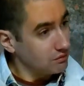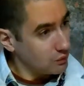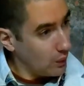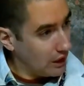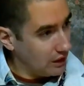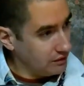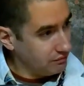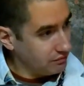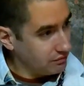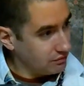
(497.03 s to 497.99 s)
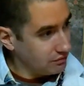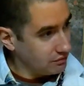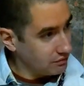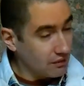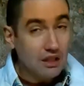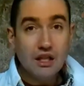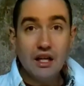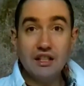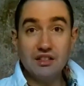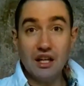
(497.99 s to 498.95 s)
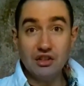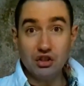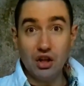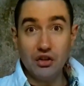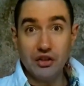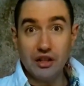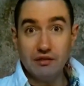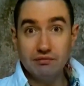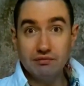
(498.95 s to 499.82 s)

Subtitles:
Well, it's not salty.